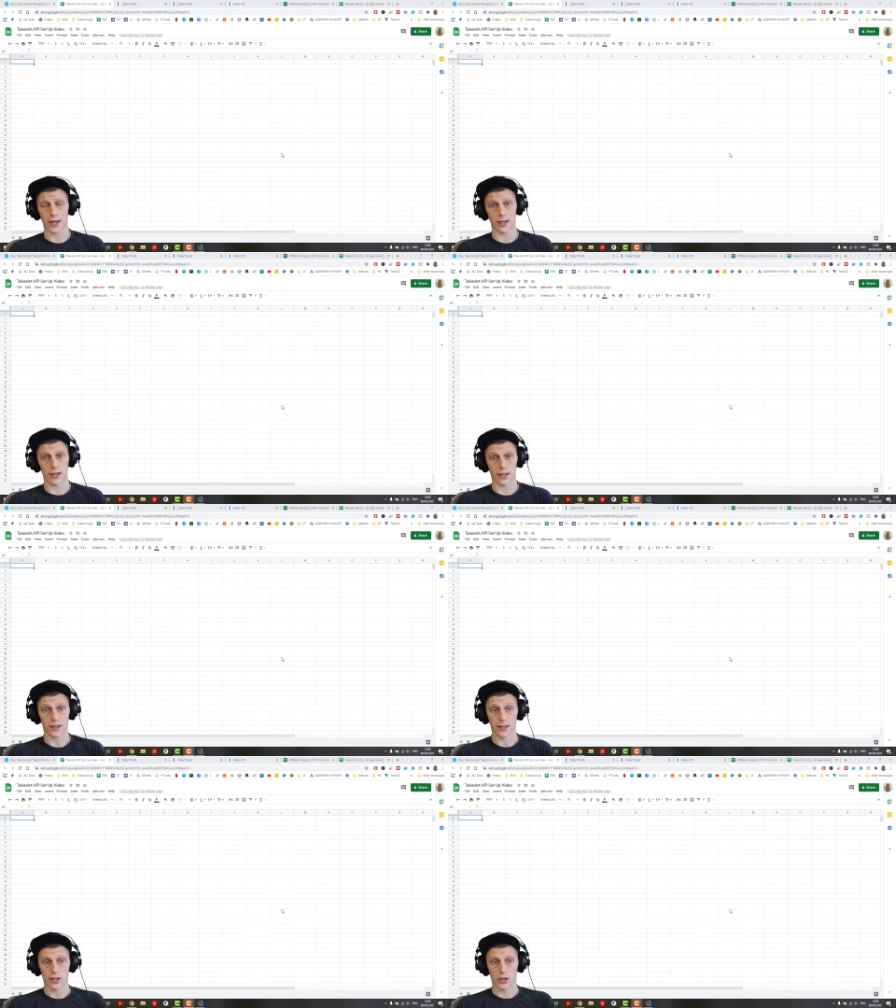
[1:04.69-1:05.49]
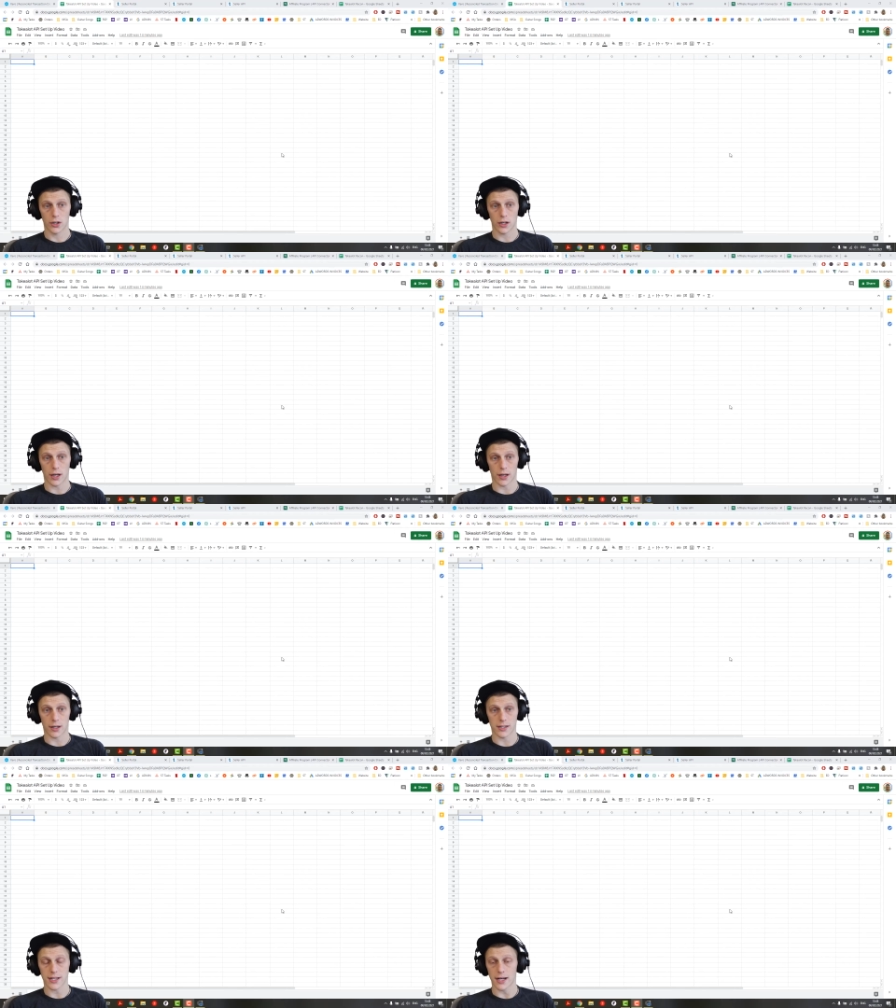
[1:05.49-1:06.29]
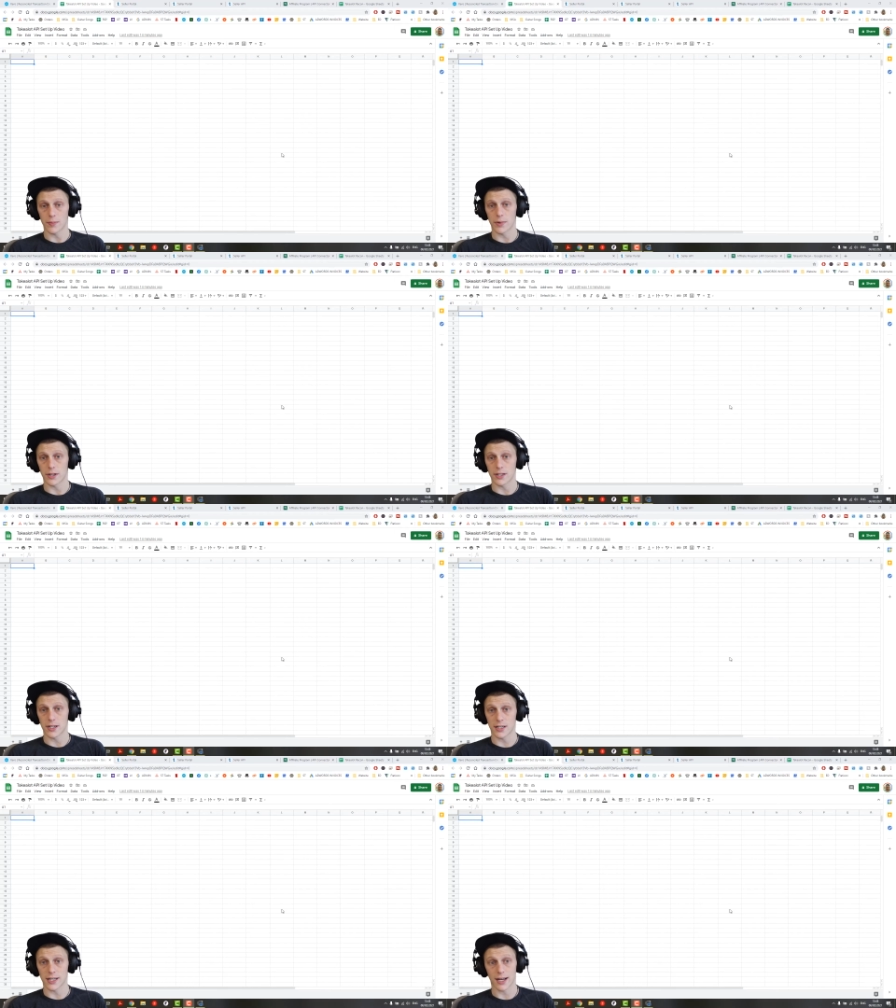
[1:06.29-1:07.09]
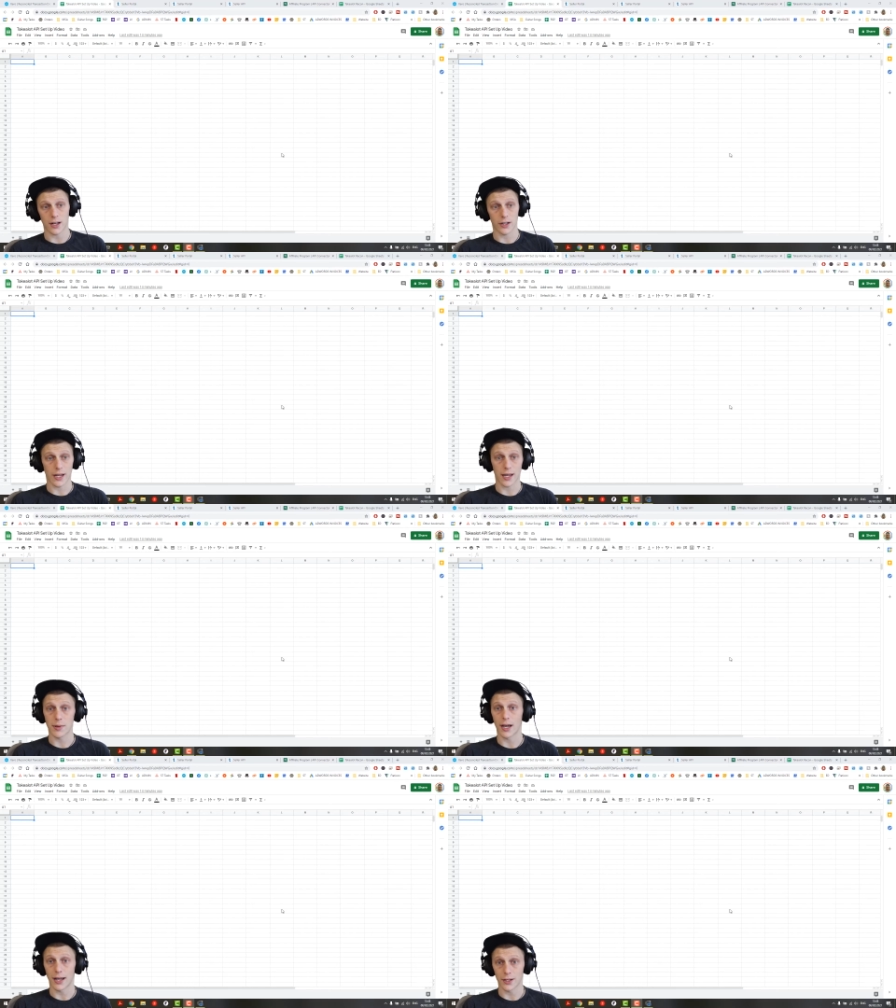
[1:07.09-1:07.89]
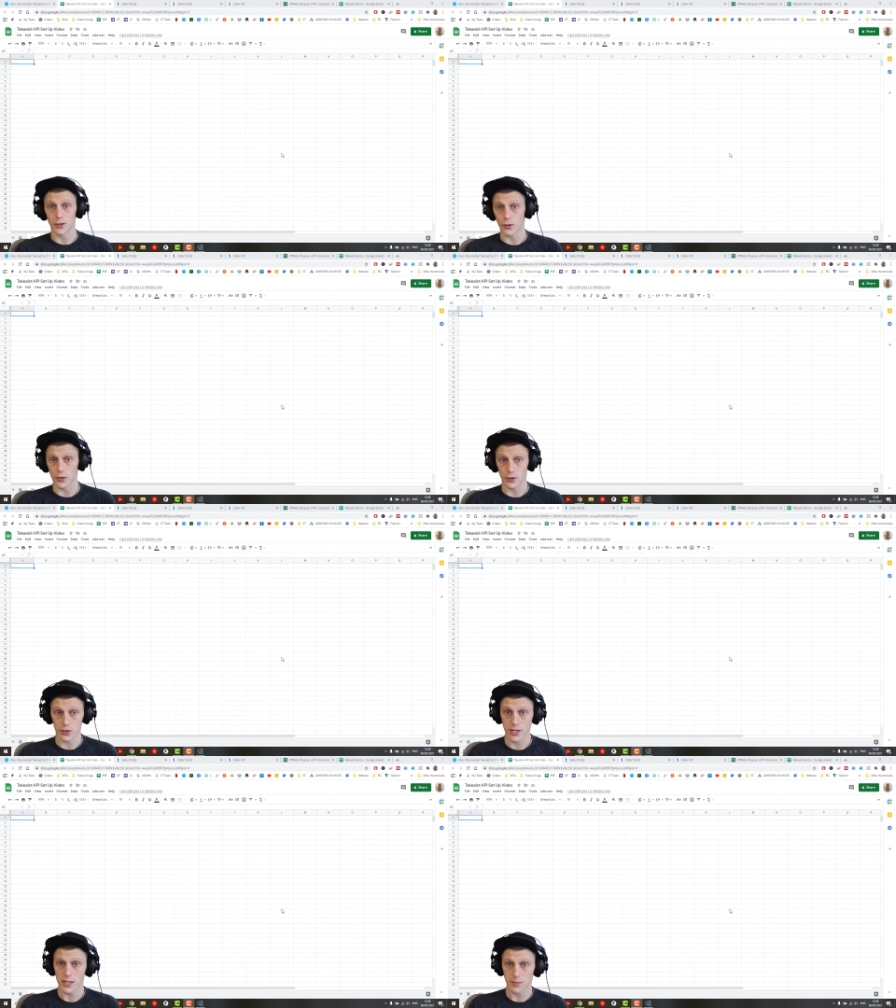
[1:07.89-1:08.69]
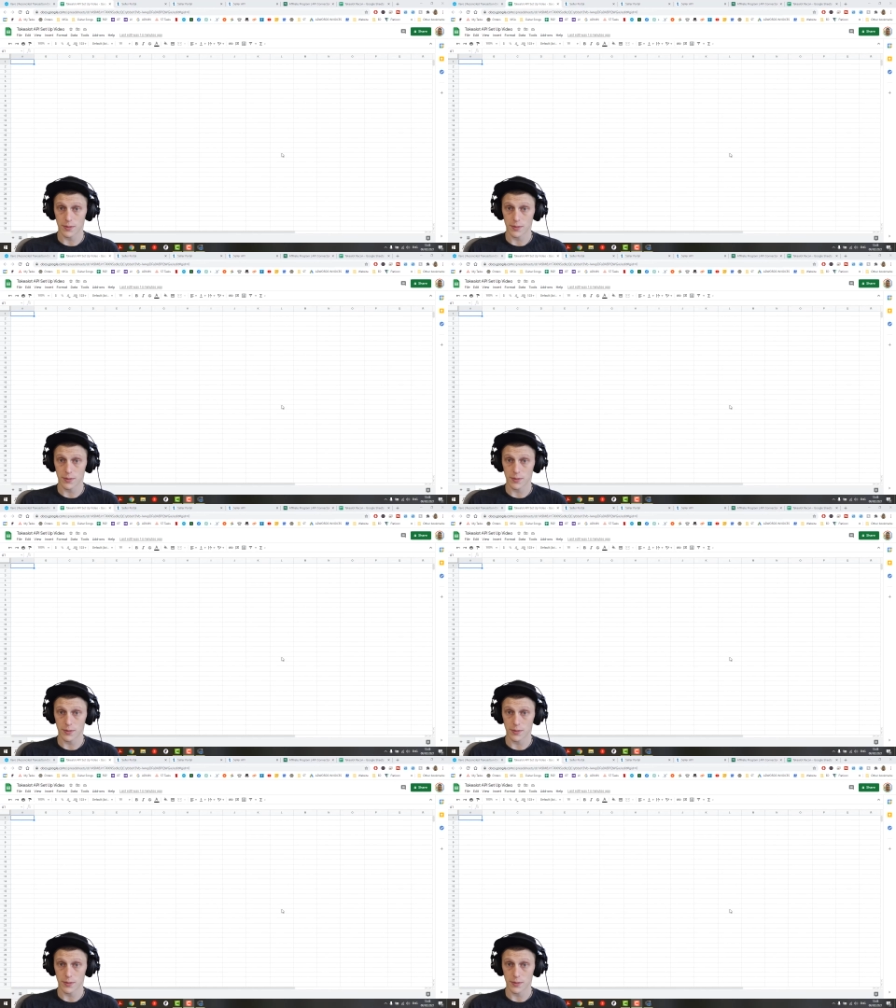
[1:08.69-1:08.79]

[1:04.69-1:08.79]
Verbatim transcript: uh, uh, set up a, a Takealot API in your Google Sheets.